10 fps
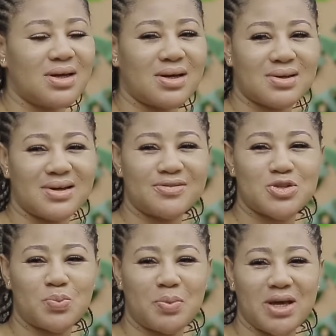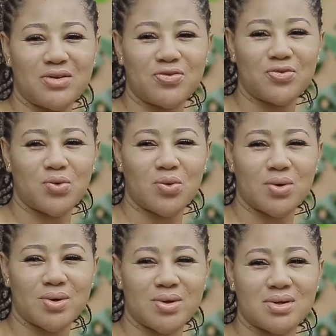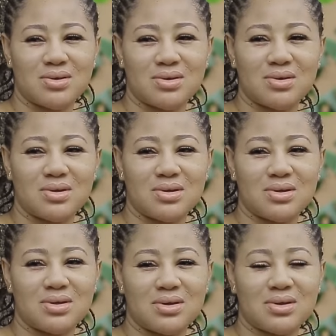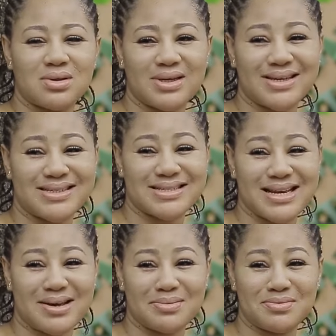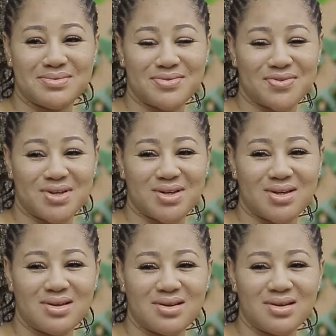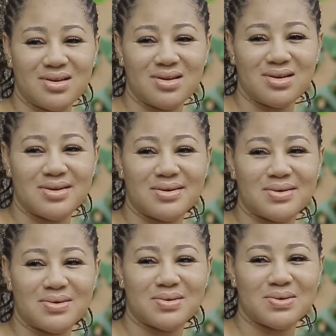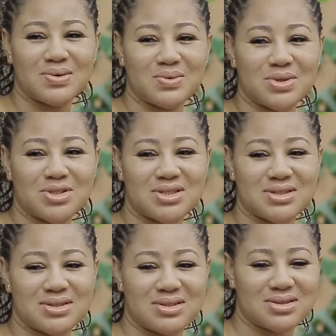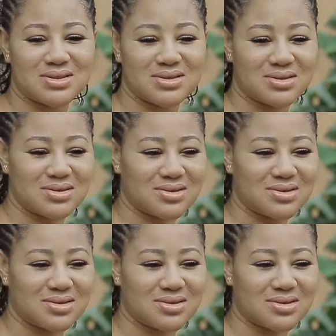I'll have to pay for the exam fee, Which is